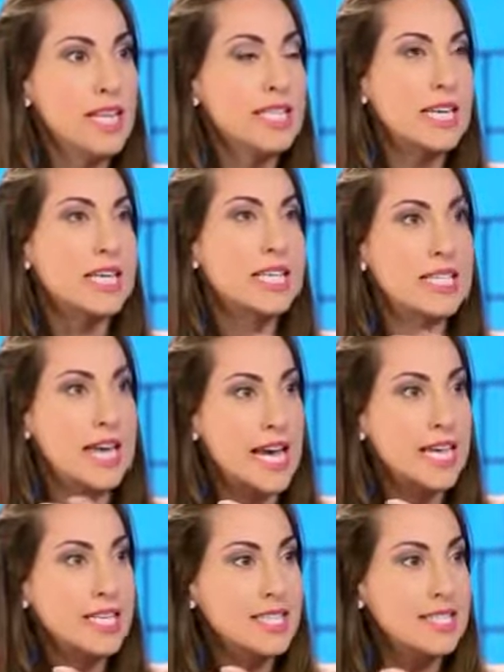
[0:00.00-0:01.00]
It's like a
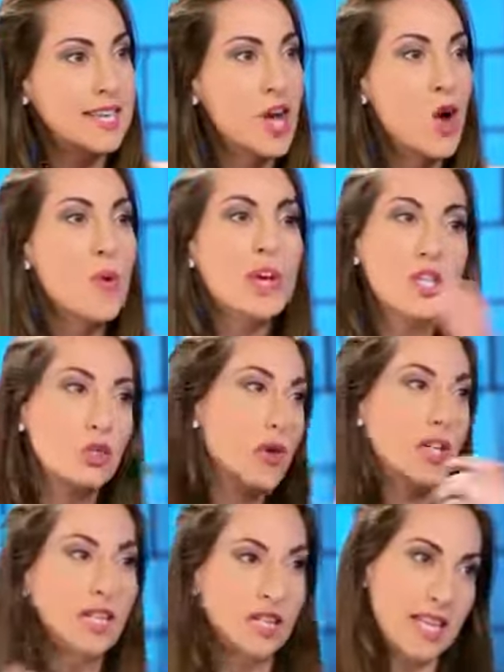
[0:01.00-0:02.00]
dance. We could
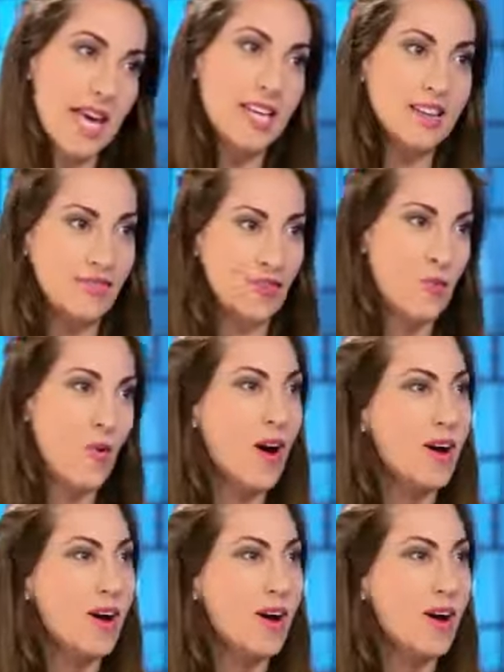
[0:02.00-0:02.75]
squiggle at the end if you want.